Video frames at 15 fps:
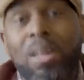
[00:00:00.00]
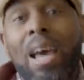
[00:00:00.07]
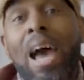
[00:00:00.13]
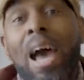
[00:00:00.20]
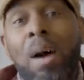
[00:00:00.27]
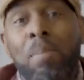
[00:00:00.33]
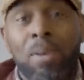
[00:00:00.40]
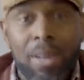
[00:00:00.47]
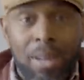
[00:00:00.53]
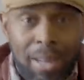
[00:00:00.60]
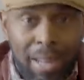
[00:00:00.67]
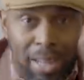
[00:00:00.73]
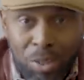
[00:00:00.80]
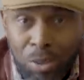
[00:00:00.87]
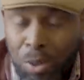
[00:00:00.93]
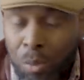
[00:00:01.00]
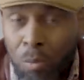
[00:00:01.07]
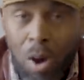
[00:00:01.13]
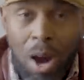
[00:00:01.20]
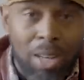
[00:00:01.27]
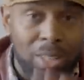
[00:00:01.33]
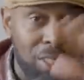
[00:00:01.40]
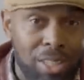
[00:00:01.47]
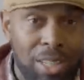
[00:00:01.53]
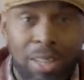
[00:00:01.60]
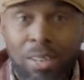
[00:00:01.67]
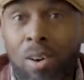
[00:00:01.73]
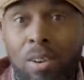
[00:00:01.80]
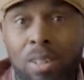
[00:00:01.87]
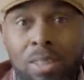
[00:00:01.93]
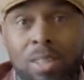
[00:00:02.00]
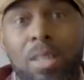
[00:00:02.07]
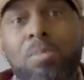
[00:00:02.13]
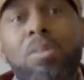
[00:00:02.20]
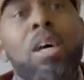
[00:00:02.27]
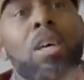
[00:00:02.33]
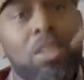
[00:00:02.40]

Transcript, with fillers: the app, and you can watch, sharing all these clips,